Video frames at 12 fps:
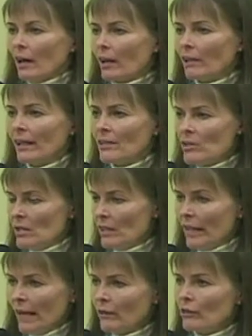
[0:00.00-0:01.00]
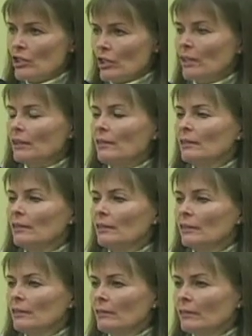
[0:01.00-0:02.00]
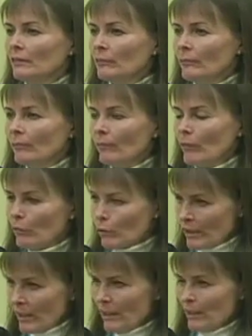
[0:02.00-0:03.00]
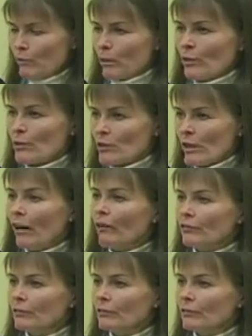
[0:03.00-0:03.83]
cleansing energy for healing for herself,